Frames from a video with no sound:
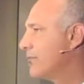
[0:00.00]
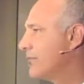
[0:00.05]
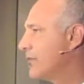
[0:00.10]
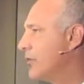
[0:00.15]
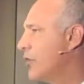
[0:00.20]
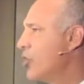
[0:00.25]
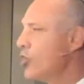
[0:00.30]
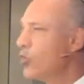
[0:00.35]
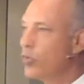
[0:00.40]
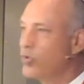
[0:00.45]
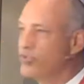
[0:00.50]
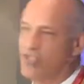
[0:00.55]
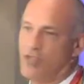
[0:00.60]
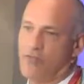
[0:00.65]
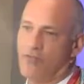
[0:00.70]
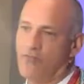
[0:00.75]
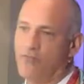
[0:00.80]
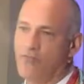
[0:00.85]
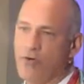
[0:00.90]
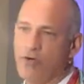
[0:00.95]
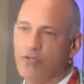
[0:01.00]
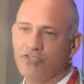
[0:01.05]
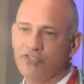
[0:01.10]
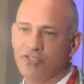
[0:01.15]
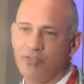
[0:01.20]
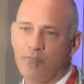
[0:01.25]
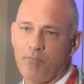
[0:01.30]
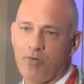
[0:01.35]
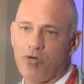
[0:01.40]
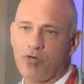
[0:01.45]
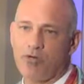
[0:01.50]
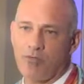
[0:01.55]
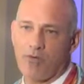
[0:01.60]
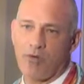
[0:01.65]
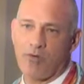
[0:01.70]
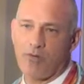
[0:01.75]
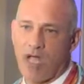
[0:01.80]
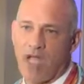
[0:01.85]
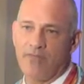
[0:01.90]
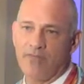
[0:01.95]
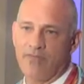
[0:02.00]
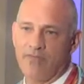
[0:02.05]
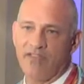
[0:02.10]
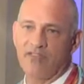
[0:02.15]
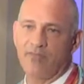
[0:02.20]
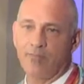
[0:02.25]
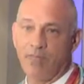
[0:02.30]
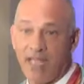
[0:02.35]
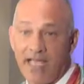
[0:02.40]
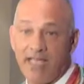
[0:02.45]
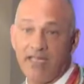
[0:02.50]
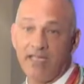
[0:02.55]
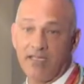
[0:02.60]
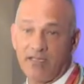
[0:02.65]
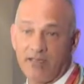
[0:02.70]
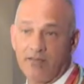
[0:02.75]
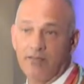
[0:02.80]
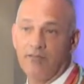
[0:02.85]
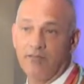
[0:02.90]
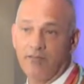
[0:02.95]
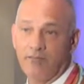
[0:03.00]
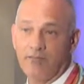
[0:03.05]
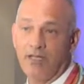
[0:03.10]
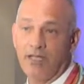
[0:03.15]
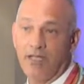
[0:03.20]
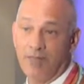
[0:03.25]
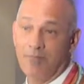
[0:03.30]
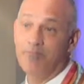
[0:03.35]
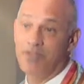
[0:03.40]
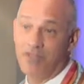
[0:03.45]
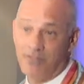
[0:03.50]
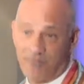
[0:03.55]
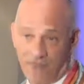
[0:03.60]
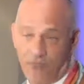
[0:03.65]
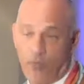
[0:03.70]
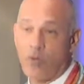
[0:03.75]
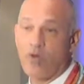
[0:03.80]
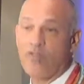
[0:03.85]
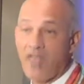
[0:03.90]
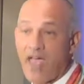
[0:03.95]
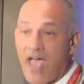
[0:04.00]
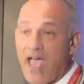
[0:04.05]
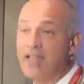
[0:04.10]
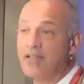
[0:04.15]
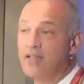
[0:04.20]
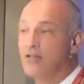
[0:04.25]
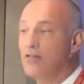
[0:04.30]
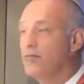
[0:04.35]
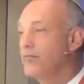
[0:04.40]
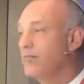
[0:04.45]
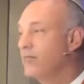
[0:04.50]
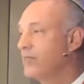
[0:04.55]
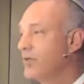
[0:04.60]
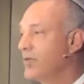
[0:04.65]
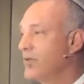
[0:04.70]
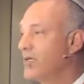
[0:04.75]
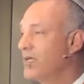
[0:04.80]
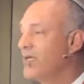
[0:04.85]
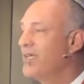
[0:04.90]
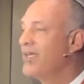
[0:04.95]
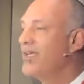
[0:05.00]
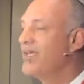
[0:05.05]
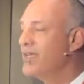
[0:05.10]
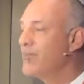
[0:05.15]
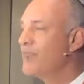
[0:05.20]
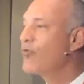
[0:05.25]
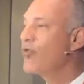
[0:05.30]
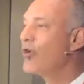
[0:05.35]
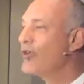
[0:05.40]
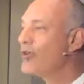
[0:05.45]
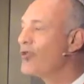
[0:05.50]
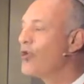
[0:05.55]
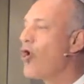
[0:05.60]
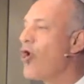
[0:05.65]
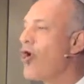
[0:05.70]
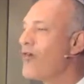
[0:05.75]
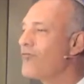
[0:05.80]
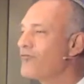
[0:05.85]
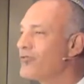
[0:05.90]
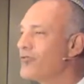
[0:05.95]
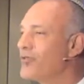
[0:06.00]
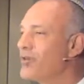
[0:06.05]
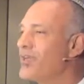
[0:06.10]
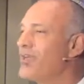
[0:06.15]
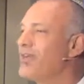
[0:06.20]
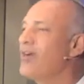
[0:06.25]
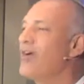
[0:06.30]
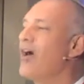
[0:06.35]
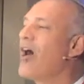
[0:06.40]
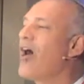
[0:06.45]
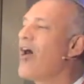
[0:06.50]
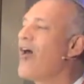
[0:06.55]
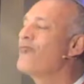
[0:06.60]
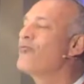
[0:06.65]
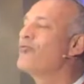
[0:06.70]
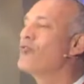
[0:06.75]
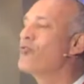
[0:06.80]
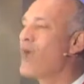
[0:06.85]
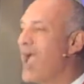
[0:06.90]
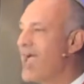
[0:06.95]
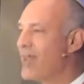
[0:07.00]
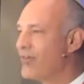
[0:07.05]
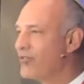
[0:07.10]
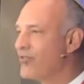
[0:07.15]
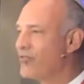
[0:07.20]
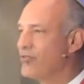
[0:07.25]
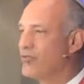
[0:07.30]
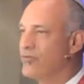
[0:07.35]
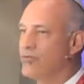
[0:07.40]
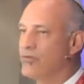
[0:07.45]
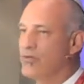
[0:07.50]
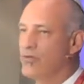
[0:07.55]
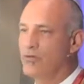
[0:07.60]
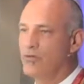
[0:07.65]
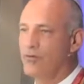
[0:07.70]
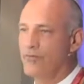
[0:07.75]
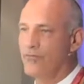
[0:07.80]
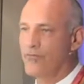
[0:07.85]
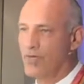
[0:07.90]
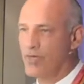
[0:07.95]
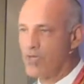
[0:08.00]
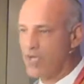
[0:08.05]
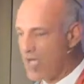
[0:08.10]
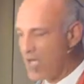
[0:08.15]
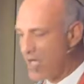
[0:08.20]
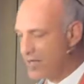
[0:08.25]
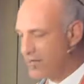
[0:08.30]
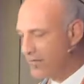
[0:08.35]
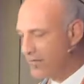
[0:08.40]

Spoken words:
who was the first murderer on this planet, before that, he brought an offering of gratitude for God.